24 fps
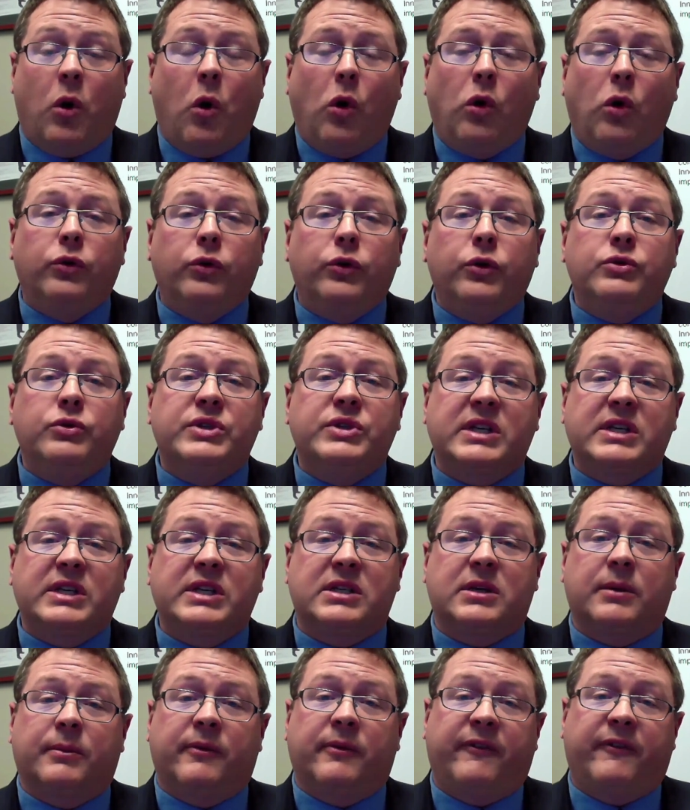a whole new
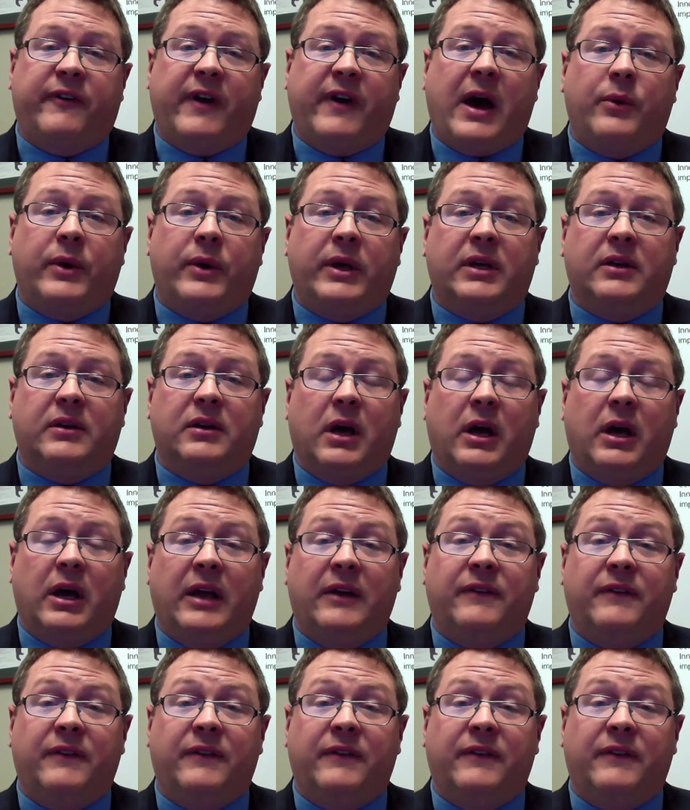system of how we uh,